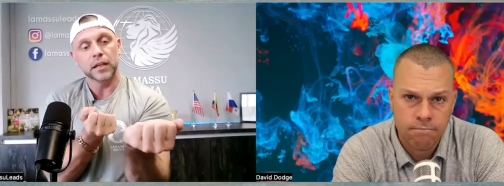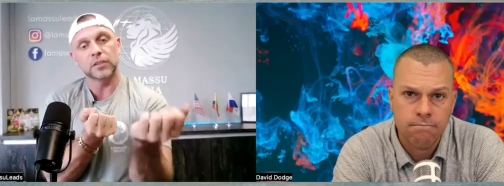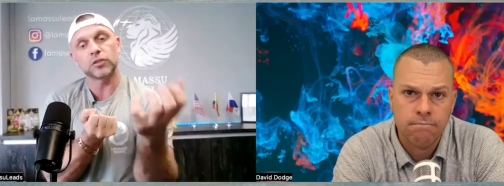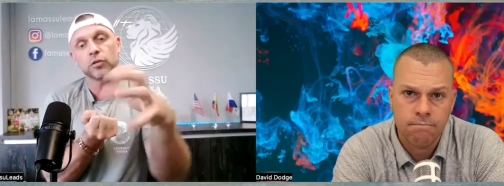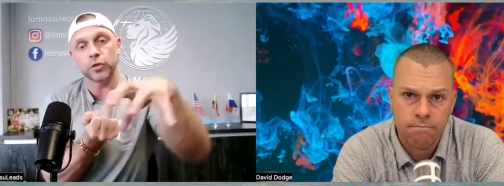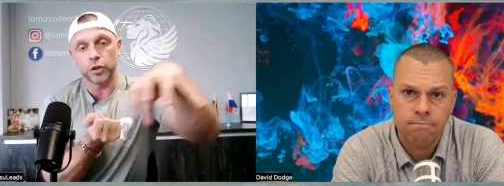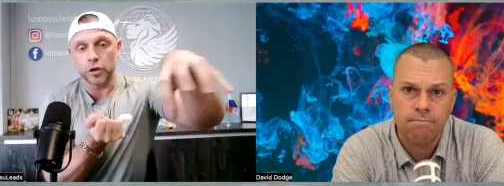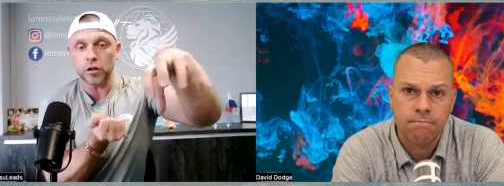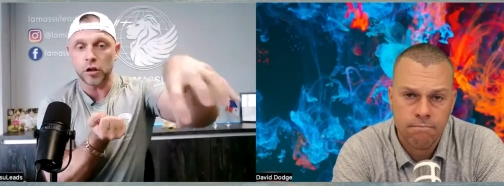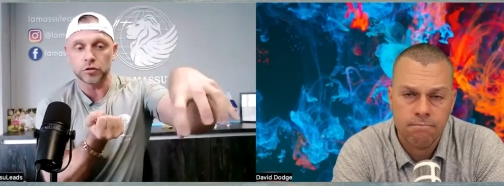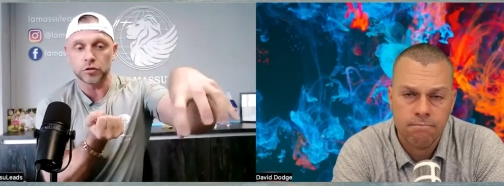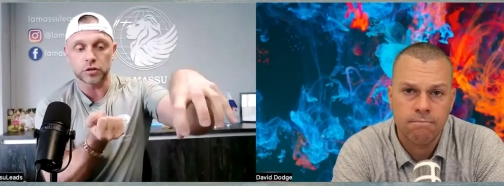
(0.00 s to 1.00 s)
Speaker 1: And so your
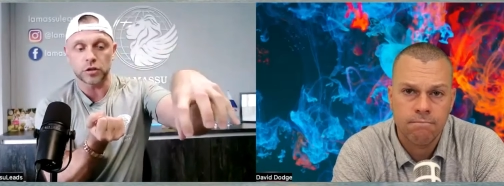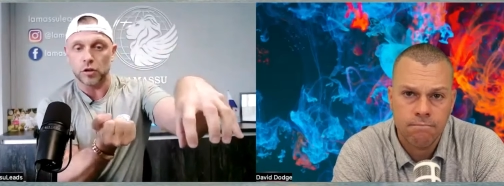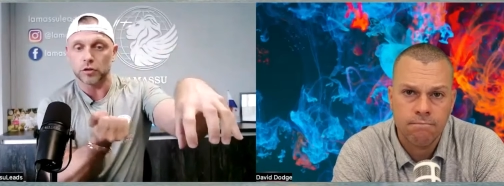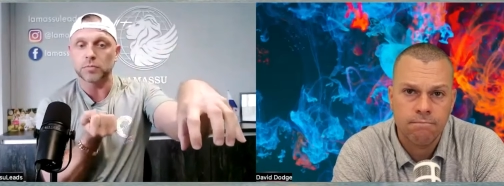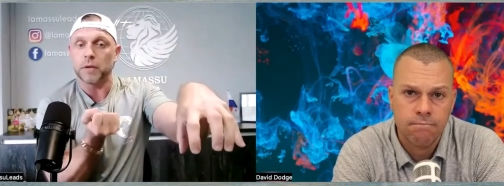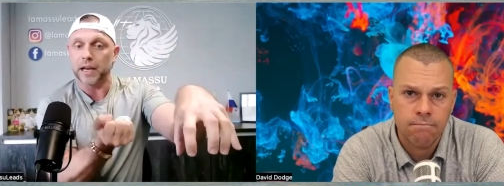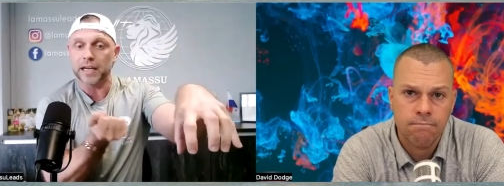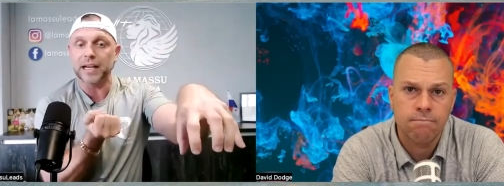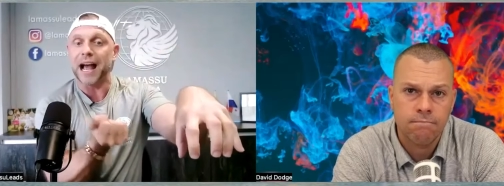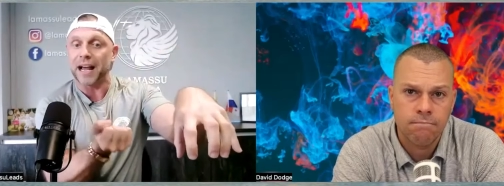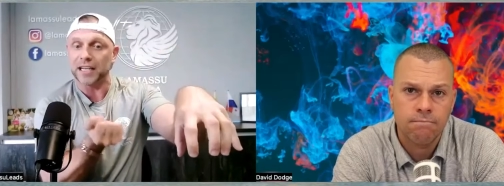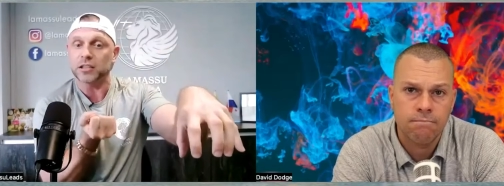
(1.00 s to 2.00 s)
closers close, my
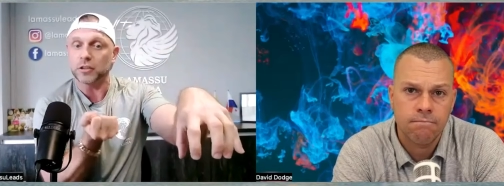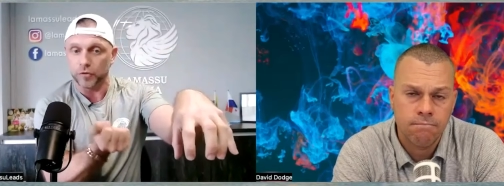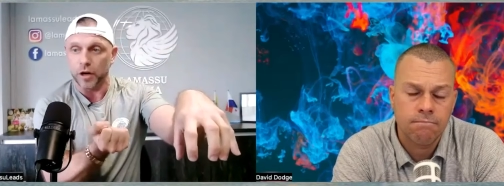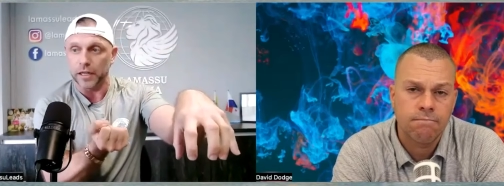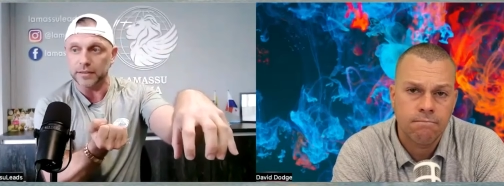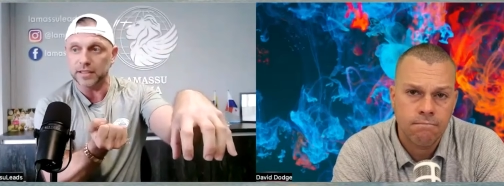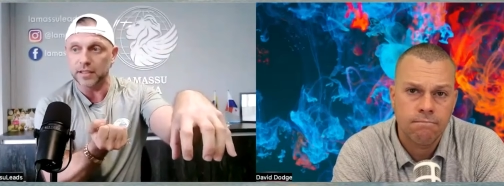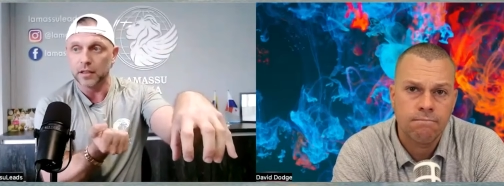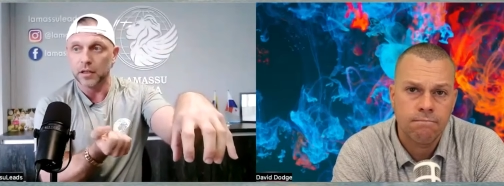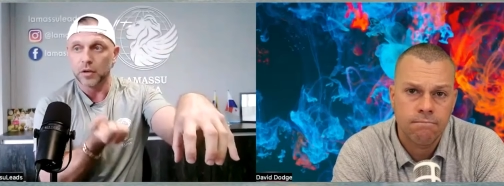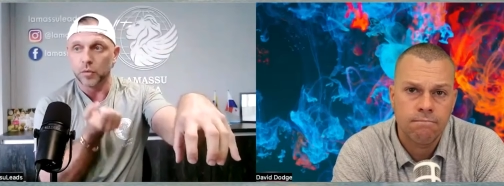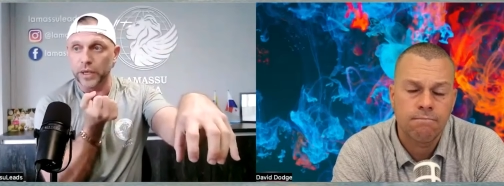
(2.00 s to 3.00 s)
guys front
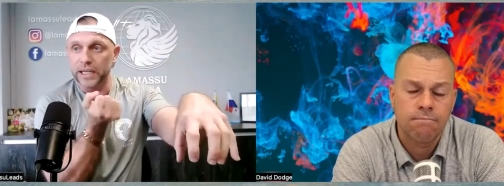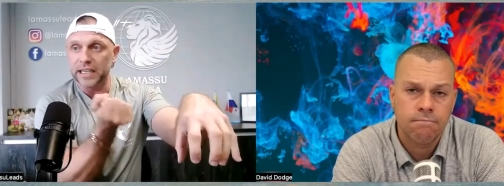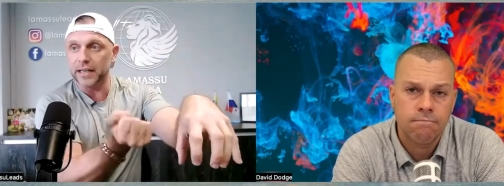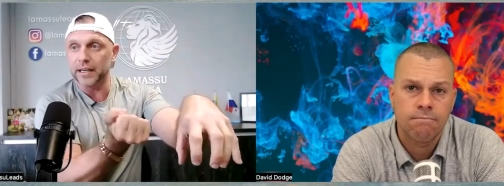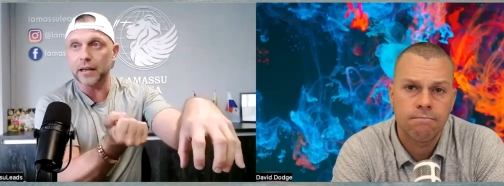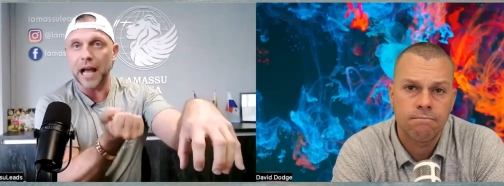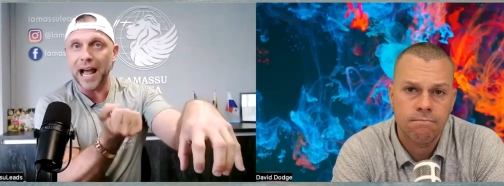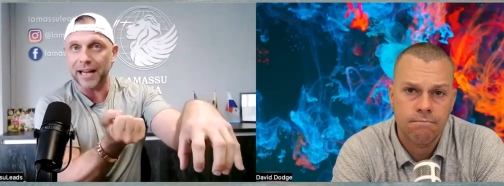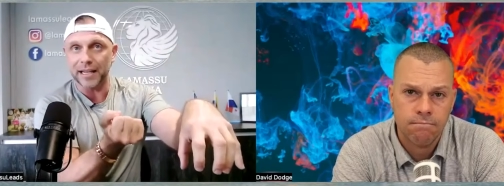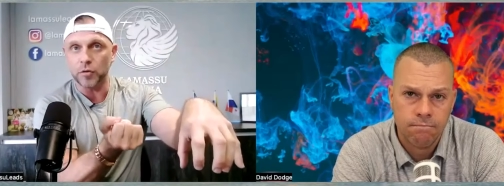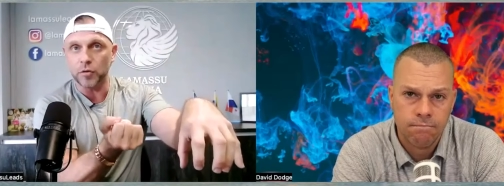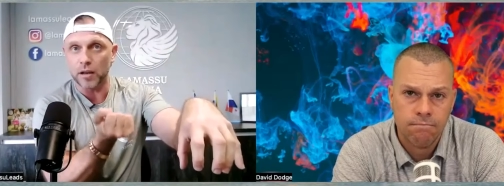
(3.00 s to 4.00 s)
we get it
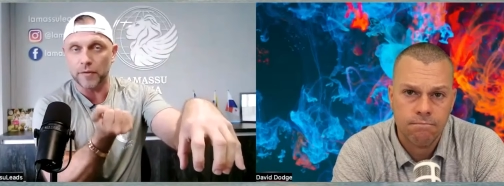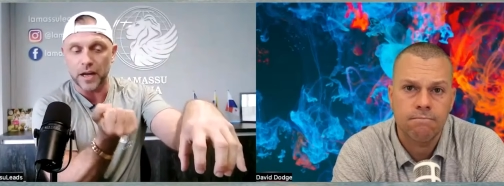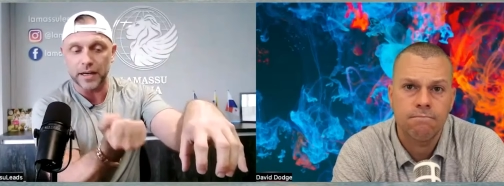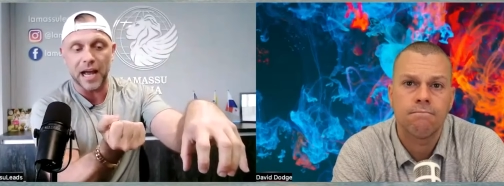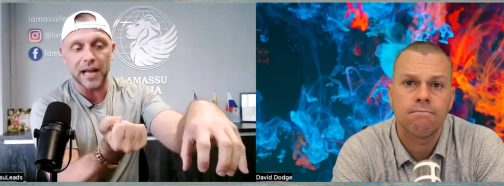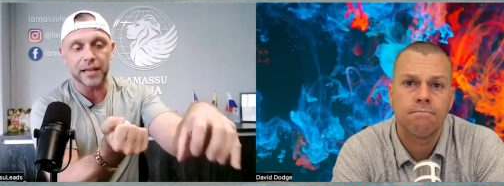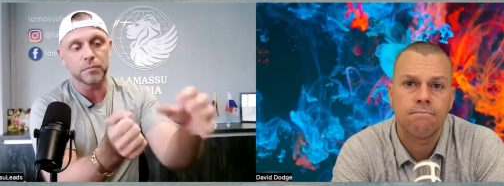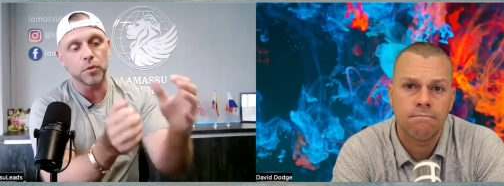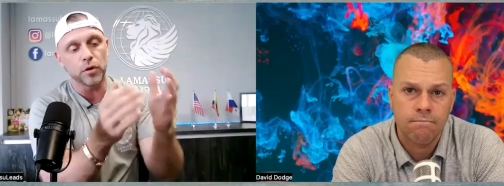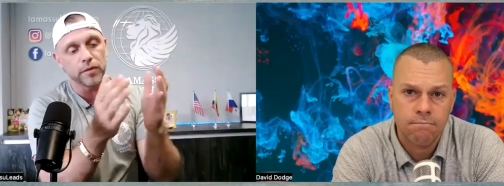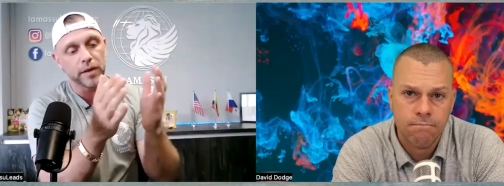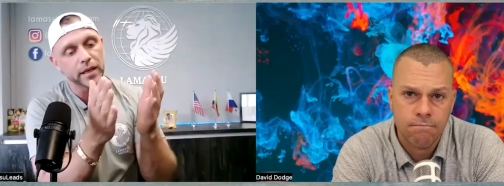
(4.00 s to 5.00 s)
highly qualified, highly
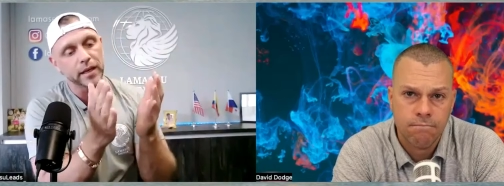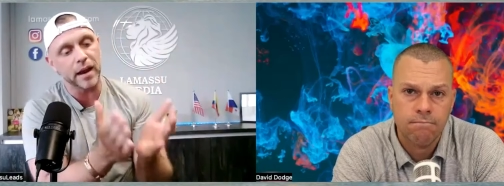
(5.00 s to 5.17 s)
motivated.